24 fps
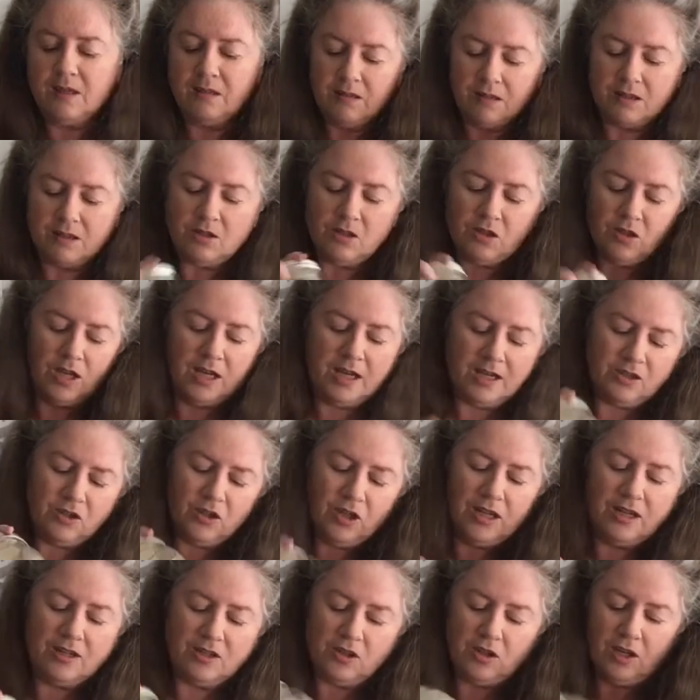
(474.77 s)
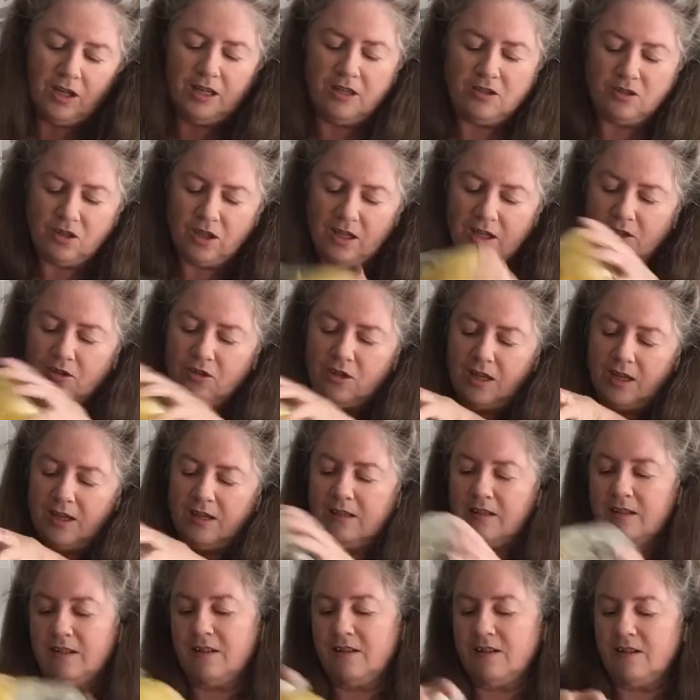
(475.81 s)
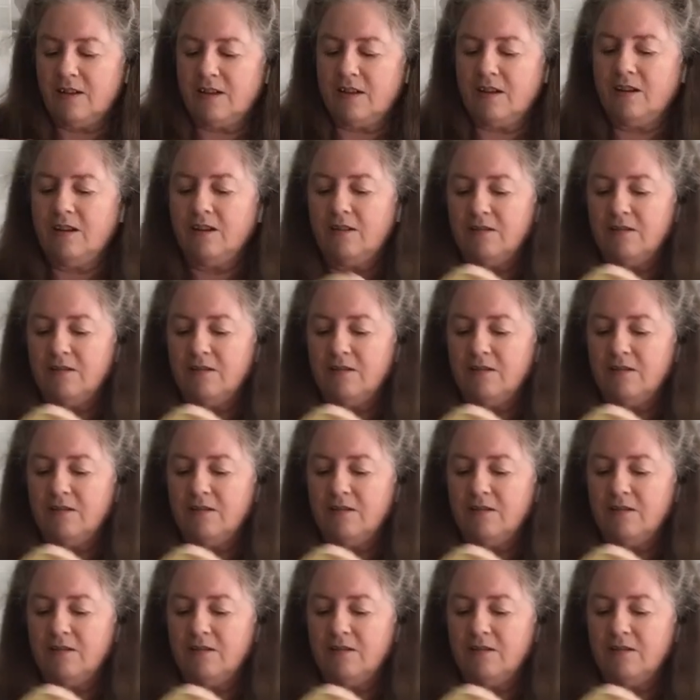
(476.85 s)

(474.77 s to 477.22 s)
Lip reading: Just shake, shake, shake, shake, shake. There we go.